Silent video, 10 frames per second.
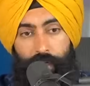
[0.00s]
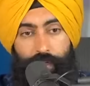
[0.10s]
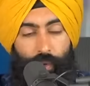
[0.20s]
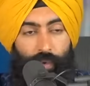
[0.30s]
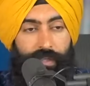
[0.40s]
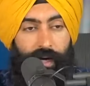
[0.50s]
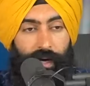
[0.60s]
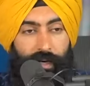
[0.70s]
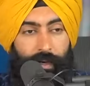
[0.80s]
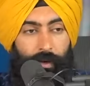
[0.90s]
So we're
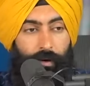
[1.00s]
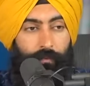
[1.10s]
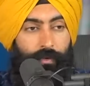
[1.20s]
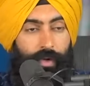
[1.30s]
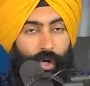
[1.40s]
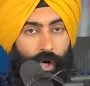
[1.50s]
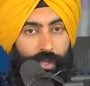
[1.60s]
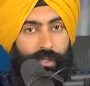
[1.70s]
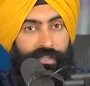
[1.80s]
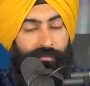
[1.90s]
talking about
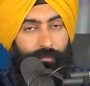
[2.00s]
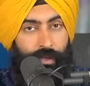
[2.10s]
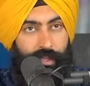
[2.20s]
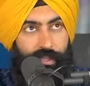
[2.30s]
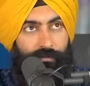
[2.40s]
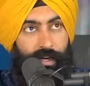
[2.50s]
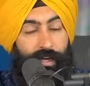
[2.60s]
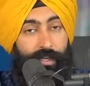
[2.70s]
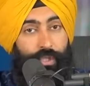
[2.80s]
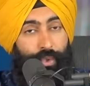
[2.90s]
hundreds of billions, if not
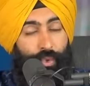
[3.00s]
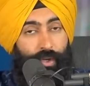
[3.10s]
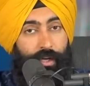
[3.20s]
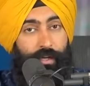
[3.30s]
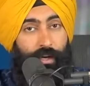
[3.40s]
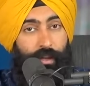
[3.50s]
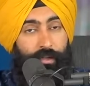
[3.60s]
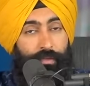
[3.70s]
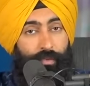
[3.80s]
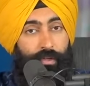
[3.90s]
a trillion
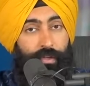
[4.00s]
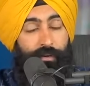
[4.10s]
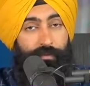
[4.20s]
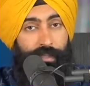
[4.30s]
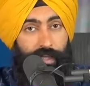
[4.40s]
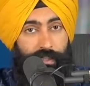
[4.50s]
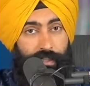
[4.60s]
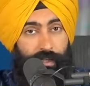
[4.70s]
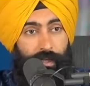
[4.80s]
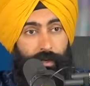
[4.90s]
dollars worth of
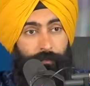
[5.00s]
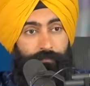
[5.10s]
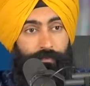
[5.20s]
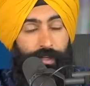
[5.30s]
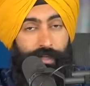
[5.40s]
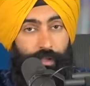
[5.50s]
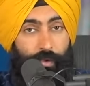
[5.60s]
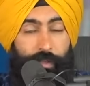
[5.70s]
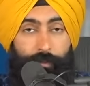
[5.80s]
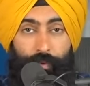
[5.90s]
debt that is
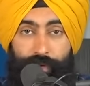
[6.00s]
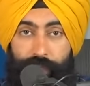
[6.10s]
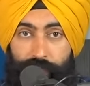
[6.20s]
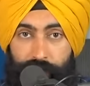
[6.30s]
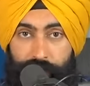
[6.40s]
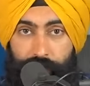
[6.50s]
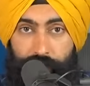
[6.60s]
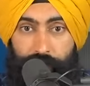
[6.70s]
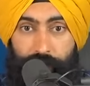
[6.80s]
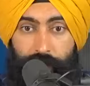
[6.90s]
going to be
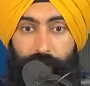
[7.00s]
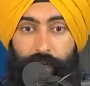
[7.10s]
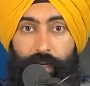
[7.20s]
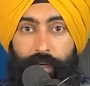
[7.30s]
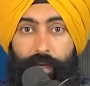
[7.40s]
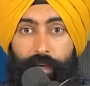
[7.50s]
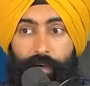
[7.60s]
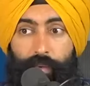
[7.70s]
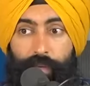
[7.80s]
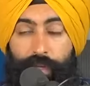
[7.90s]
readjusting
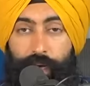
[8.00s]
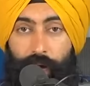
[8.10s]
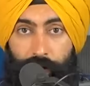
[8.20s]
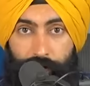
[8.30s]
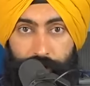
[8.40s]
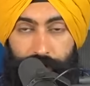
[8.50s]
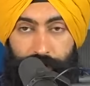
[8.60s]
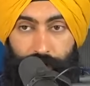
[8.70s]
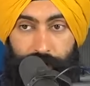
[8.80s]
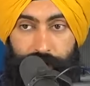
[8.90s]
with the higher
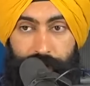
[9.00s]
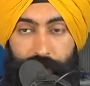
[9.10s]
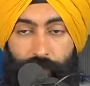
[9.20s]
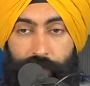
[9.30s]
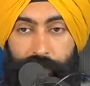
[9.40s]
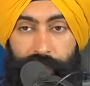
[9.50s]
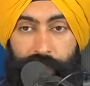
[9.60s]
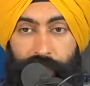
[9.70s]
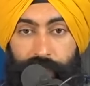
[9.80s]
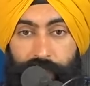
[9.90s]
interest rates, which means
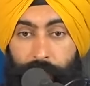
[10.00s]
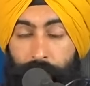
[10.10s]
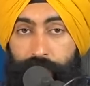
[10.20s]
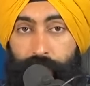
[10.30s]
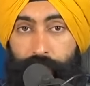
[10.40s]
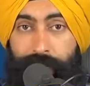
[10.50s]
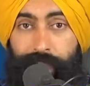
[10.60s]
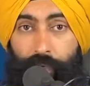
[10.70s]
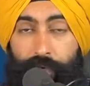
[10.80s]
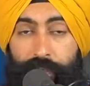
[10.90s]
that these commercial
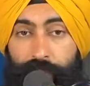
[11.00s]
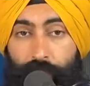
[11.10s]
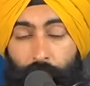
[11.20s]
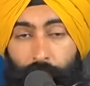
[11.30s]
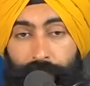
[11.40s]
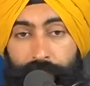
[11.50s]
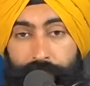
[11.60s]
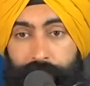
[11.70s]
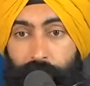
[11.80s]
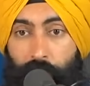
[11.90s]
landlords who own
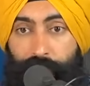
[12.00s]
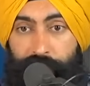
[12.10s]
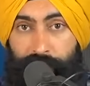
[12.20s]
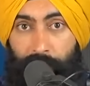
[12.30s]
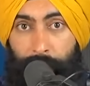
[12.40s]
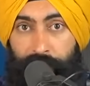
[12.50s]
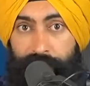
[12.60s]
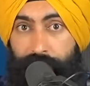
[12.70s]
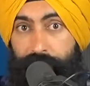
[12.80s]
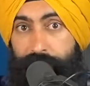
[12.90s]
these office
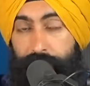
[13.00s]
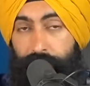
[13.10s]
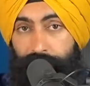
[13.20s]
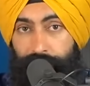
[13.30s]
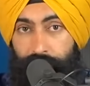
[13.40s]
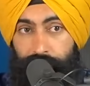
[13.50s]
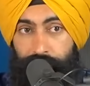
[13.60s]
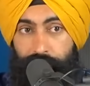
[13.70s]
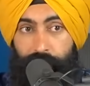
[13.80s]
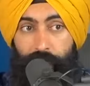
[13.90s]
properties that are sitting
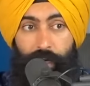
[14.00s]
vacant